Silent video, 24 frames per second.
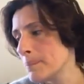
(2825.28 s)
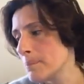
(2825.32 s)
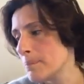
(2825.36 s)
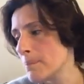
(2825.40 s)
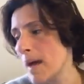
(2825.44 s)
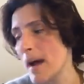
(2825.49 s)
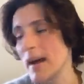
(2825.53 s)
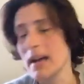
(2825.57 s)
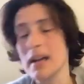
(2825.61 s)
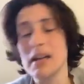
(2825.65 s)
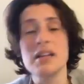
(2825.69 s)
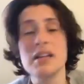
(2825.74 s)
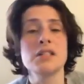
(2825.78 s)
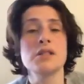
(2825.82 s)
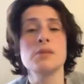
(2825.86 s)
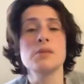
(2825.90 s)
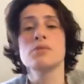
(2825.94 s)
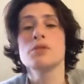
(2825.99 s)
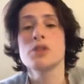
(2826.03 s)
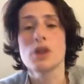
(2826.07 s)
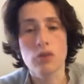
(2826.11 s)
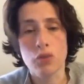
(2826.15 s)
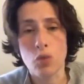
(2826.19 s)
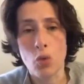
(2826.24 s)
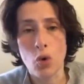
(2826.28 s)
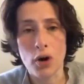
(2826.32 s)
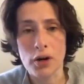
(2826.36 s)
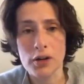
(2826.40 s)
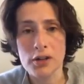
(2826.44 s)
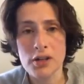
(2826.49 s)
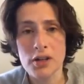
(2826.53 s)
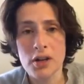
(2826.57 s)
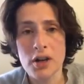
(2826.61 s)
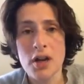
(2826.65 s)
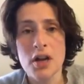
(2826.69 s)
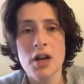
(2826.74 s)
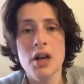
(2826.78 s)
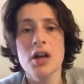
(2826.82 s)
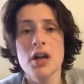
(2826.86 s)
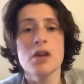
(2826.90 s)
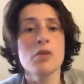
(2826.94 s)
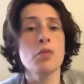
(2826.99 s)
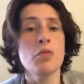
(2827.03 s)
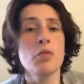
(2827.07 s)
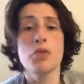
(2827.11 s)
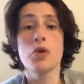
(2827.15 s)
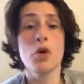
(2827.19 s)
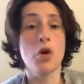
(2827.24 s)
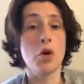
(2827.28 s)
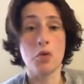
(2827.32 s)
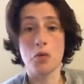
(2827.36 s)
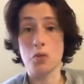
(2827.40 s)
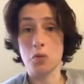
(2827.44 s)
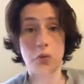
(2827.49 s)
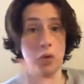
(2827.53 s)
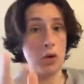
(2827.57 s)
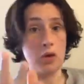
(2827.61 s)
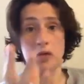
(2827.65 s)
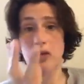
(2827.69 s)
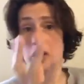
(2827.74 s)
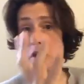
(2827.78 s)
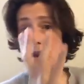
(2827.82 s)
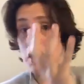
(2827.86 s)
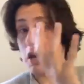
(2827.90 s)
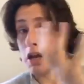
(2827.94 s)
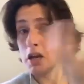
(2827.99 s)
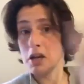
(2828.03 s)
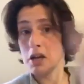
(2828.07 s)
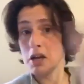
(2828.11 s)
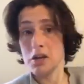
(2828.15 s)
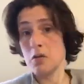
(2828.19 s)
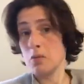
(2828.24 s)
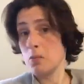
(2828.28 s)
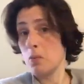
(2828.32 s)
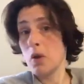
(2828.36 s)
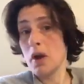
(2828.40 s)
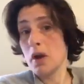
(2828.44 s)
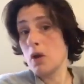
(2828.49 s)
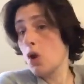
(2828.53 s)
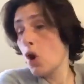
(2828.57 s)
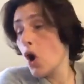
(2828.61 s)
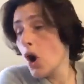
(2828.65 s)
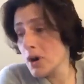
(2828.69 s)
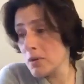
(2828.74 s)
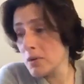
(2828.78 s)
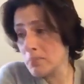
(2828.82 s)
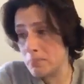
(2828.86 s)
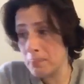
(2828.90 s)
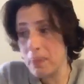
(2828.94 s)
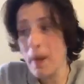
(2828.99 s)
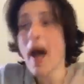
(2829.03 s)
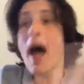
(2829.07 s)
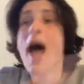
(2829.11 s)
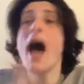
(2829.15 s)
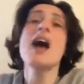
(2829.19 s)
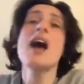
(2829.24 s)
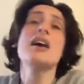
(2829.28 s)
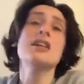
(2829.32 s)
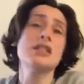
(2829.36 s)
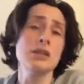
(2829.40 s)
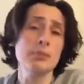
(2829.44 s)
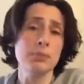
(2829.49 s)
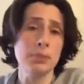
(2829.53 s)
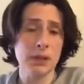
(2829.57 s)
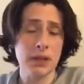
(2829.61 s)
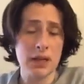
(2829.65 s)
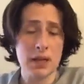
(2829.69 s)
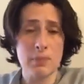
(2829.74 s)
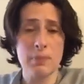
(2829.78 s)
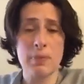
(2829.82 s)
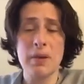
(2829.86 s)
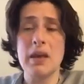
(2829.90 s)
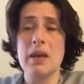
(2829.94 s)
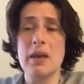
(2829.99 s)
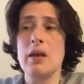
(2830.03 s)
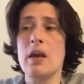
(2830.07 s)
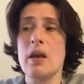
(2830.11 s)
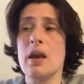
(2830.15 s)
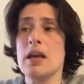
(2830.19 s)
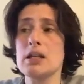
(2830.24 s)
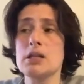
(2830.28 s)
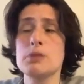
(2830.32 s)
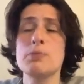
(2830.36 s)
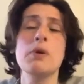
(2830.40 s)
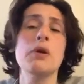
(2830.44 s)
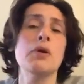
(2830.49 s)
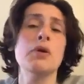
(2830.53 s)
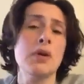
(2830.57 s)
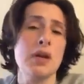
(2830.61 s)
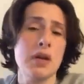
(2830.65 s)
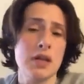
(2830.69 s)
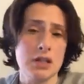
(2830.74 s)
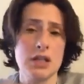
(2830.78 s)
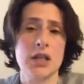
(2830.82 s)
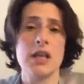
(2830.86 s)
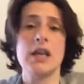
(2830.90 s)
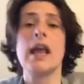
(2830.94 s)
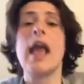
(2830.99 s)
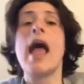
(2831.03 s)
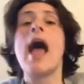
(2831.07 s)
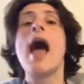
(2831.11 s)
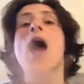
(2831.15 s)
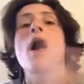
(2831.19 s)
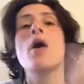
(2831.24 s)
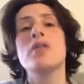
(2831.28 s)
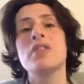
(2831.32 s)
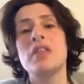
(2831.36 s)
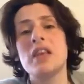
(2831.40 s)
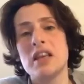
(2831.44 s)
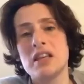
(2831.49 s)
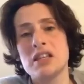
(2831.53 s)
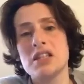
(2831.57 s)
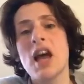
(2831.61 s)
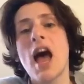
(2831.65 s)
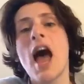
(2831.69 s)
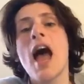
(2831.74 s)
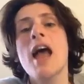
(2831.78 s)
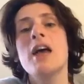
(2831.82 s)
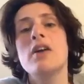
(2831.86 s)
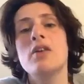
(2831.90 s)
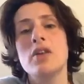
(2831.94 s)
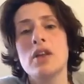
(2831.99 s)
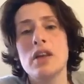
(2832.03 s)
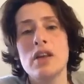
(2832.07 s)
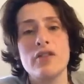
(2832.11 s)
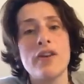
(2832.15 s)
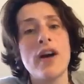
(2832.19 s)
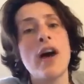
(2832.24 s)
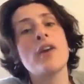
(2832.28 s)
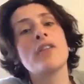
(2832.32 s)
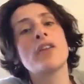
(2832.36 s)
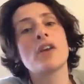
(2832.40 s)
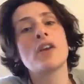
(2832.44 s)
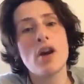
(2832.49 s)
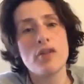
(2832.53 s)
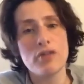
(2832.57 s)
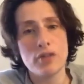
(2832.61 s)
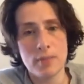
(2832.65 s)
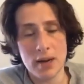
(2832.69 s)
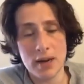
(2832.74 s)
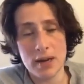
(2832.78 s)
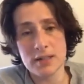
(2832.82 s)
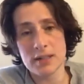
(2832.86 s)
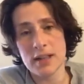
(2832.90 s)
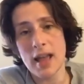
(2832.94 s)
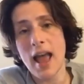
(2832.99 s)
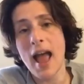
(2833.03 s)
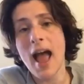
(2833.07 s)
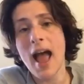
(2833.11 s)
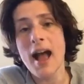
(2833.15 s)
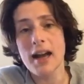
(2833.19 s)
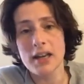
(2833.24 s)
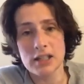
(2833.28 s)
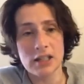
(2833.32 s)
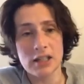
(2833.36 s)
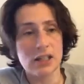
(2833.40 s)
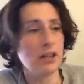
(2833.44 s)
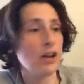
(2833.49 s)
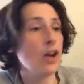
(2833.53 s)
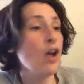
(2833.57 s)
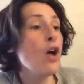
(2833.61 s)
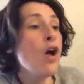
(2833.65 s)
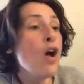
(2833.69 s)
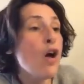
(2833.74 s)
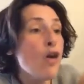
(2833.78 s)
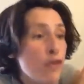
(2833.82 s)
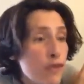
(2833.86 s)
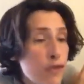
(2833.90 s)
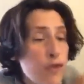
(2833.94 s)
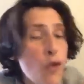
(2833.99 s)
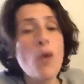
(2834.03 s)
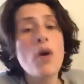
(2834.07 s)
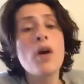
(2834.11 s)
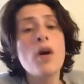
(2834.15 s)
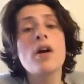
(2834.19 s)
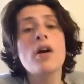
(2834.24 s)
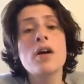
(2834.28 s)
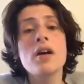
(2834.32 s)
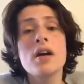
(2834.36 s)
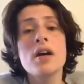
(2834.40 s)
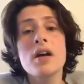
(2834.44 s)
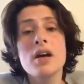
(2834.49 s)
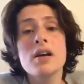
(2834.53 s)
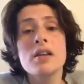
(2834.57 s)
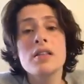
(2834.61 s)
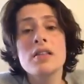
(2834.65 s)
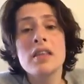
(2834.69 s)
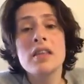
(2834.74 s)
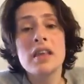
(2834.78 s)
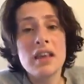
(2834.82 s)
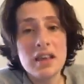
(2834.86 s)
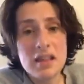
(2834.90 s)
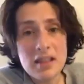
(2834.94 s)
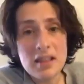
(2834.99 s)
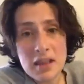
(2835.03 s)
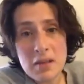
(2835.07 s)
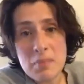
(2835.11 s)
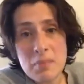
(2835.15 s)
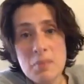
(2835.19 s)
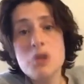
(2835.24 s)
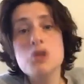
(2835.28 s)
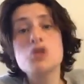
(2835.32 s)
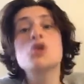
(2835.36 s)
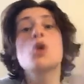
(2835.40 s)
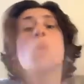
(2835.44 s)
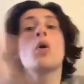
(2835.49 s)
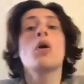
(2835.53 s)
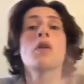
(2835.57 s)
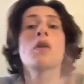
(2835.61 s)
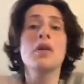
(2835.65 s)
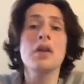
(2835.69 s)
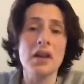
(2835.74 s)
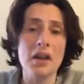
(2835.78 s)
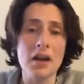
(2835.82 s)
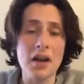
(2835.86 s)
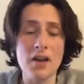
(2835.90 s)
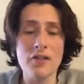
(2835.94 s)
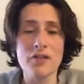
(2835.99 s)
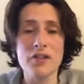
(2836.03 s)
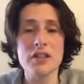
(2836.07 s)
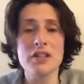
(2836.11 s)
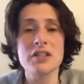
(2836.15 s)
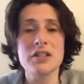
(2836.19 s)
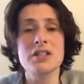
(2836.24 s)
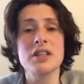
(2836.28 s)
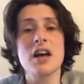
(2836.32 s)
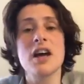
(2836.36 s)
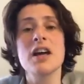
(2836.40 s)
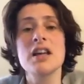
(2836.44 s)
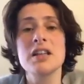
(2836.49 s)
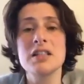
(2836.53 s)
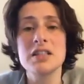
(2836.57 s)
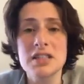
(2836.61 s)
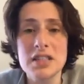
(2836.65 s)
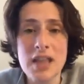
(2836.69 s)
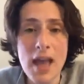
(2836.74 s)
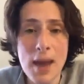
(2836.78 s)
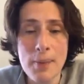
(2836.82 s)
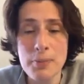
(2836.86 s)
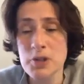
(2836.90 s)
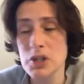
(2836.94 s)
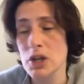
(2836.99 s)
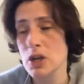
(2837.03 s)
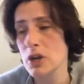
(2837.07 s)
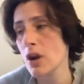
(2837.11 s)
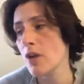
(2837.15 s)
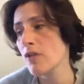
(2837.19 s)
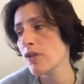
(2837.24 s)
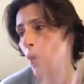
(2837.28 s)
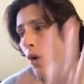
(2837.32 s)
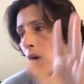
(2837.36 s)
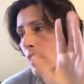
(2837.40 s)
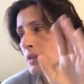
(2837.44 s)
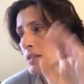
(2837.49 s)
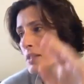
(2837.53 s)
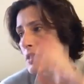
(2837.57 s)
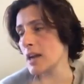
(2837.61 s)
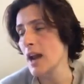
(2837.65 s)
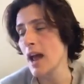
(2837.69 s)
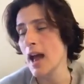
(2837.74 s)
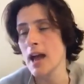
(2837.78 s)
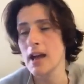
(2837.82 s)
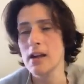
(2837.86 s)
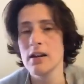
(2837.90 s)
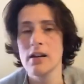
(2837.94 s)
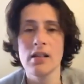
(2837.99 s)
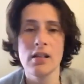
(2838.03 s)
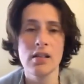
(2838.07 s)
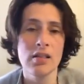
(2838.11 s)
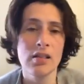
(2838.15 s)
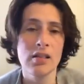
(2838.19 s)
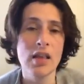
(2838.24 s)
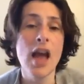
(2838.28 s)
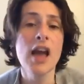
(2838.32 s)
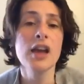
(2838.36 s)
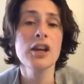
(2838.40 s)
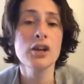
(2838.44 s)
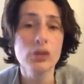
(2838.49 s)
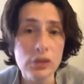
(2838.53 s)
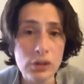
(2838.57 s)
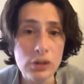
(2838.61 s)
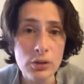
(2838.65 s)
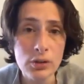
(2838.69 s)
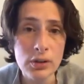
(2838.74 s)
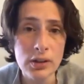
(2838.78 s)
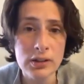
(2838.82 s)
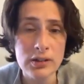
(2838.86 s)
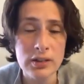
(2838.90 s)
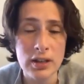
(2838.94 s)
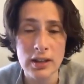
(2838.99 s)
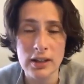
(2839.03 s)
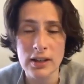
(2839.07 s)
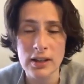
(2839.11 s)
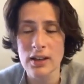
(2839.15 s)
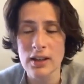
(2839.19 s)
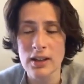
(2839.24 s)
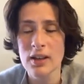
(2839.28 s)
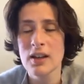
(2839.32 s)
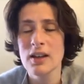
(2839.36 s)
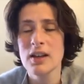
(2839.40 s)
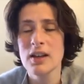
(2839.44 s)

mechanisms have worked. We couldn't possibly be experiencing how the entirety of how the government has acted for the majority of its inception. Of course not. Then you're a lunatic.